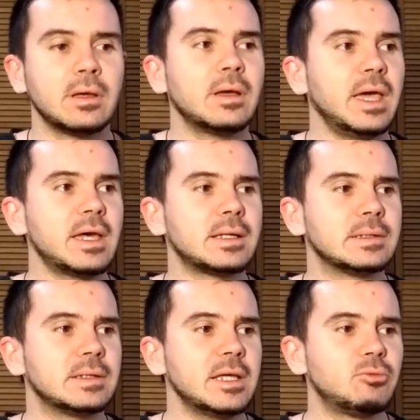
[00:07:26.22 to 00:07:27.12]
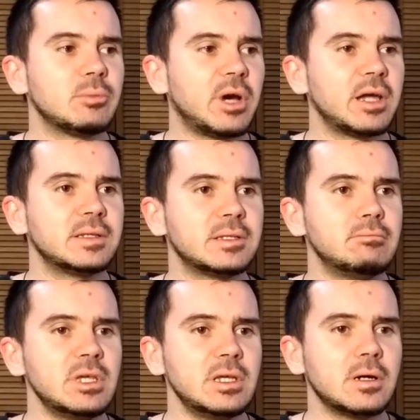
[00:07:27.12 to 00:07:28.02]
And it reminded
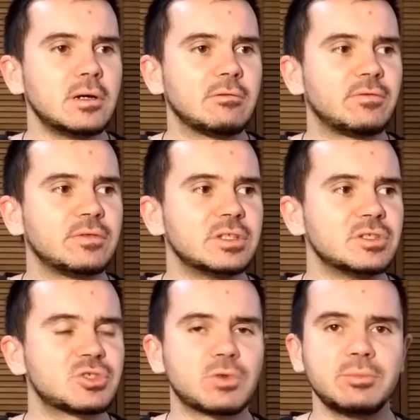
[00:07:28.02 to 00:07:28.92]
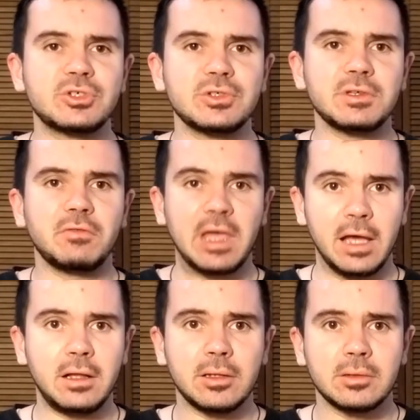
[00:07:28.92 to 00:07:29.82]
me of the descriptions of
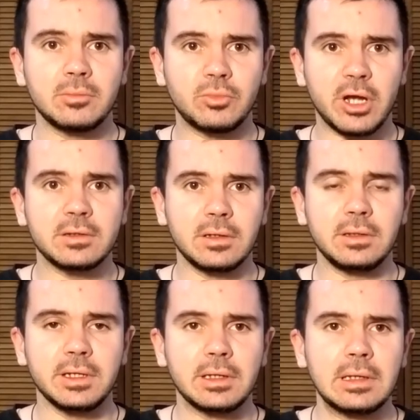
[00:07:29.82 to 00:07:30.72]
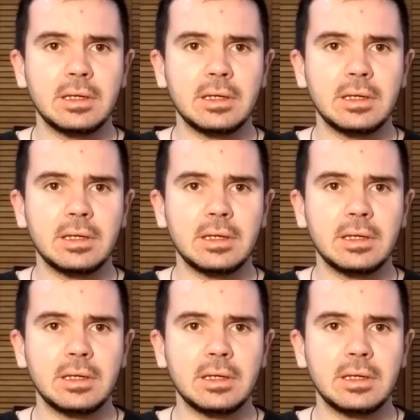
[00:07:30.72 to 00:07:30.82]
hell, practically.